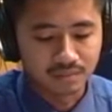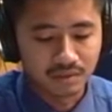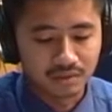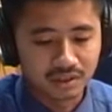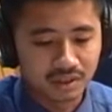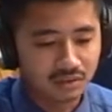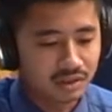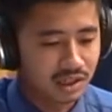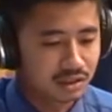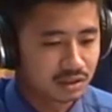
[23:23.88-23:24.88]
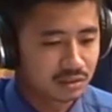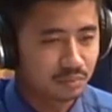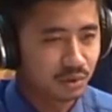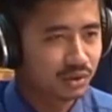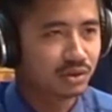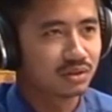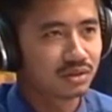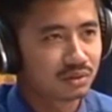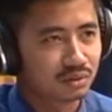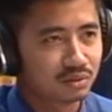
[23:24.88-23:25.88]
everything you just push
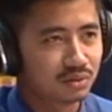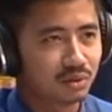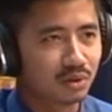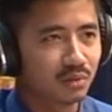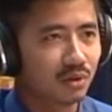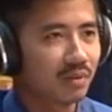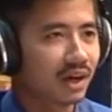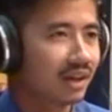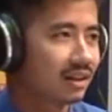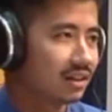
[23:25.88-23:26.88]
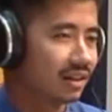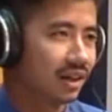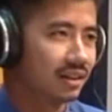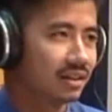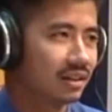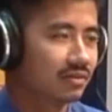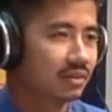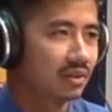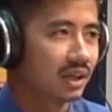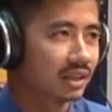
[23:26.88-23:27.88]
to your mobile and give
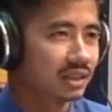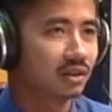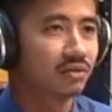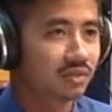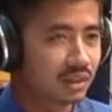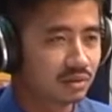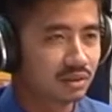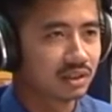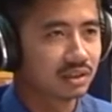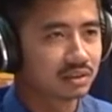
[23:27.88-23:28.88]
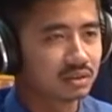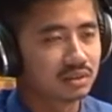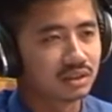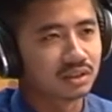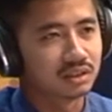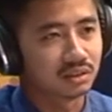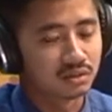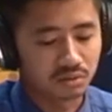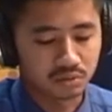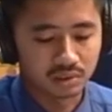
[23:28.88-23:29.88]
your latest offering to the
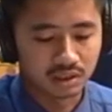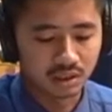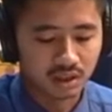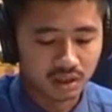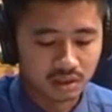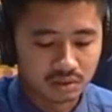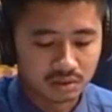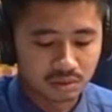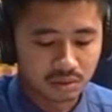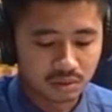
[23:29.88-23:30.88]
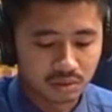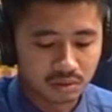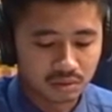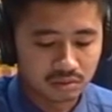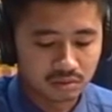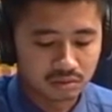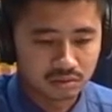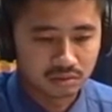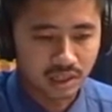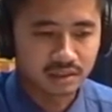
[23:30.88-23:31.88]
consumer. So
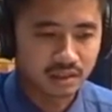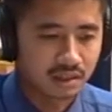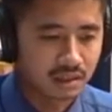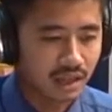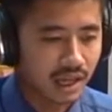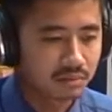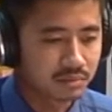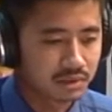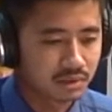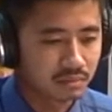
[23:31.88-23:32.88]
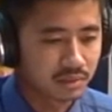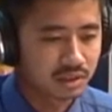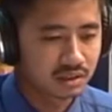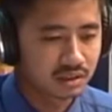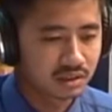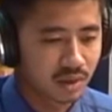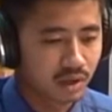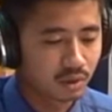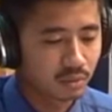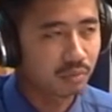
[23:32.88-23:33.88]
that's, I think, helps business by
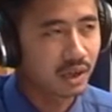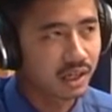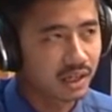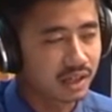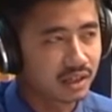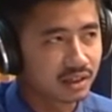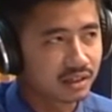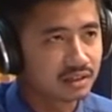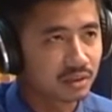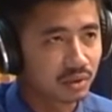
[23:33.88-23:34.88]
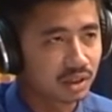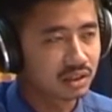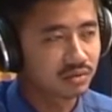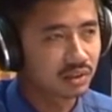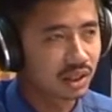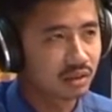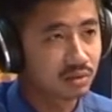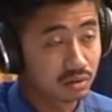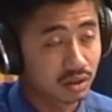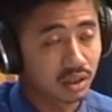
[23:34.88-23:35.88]
going mobile. It can increase their productivity and
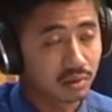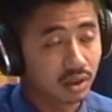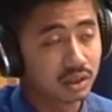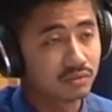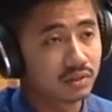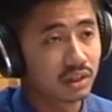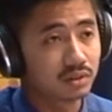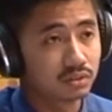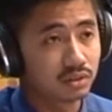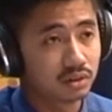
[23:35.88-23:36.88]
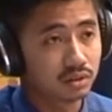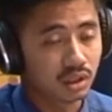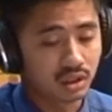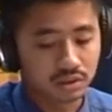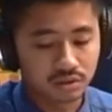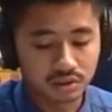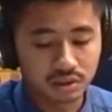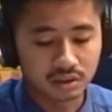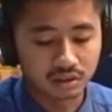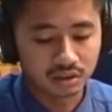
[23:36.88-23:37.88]
also
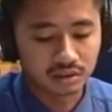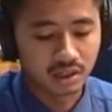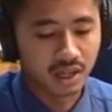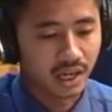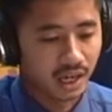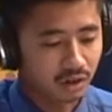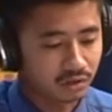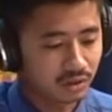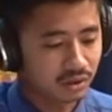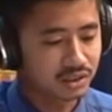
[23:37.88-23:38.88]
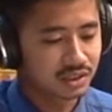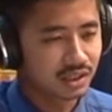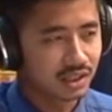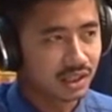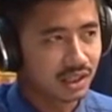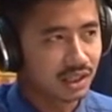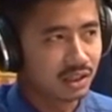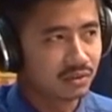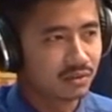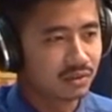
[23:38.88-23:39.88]
reducing the cost. And of course,
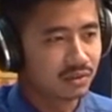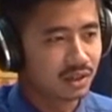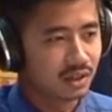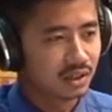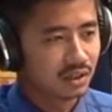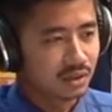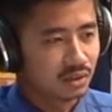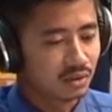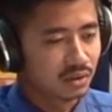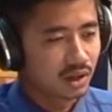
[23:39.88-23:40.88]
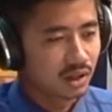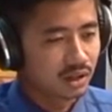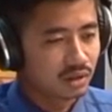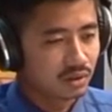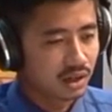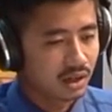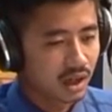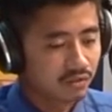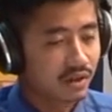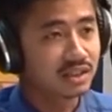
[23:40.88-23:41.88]
if you have
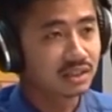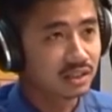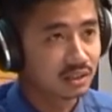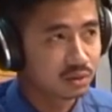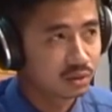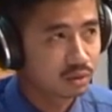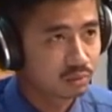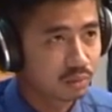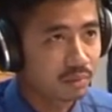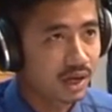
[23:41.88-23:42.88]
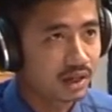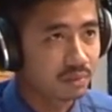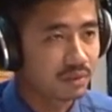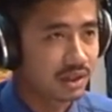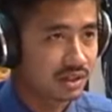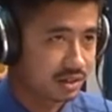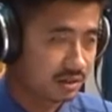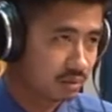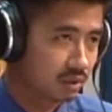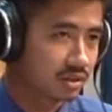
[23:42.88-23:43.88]
ventured into mobile application
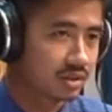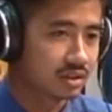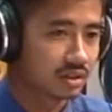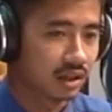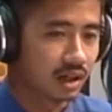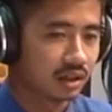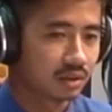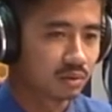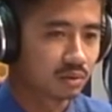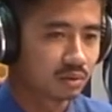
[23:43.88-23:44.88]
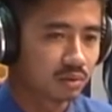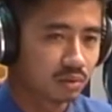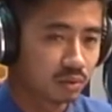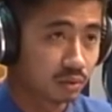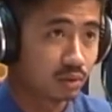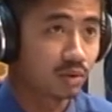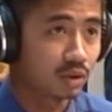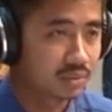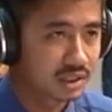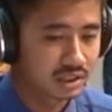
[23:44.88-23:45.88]
approach to do
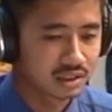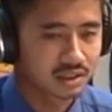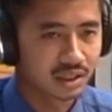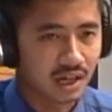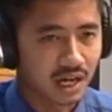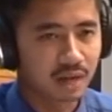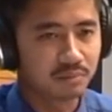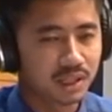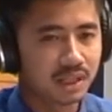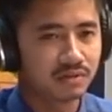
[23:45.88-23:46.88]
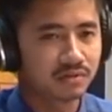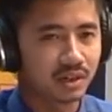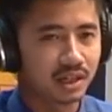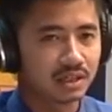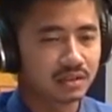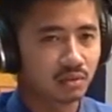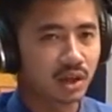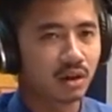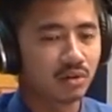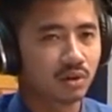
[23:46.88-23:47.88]
your business, I believe it's
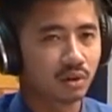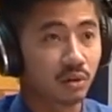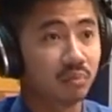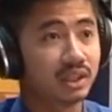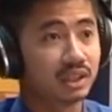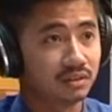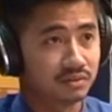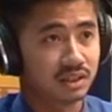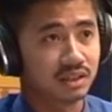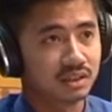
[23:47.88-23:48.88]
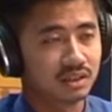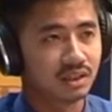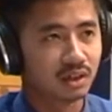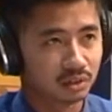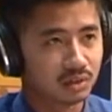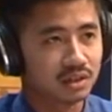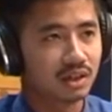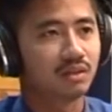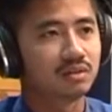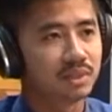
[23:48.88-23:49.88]
one of your competitive strategy to
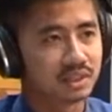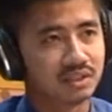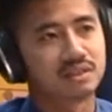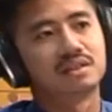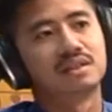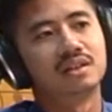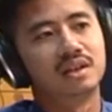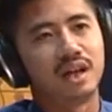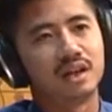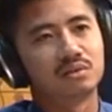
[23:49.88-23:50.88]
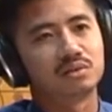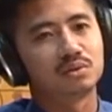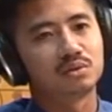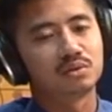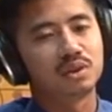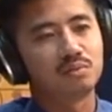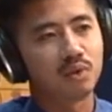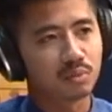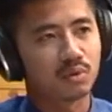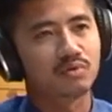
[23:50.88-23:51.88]
stay on business and also to get
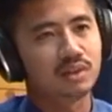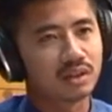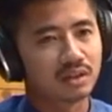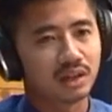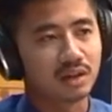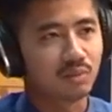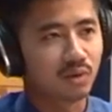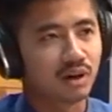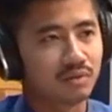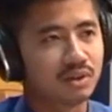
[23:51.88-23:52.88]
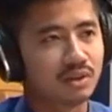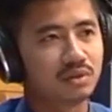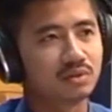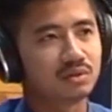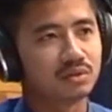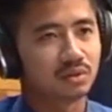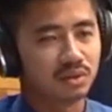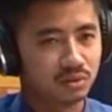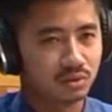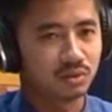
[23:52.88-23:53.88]
more profit, get more revenue,
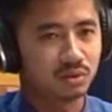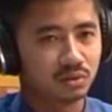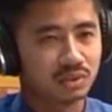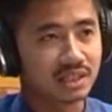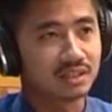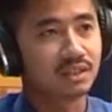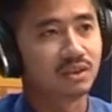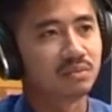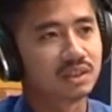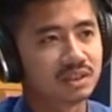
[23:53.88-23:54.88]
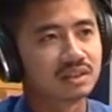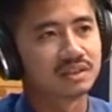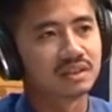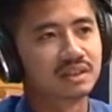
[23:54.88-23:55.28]
so to sustain your business.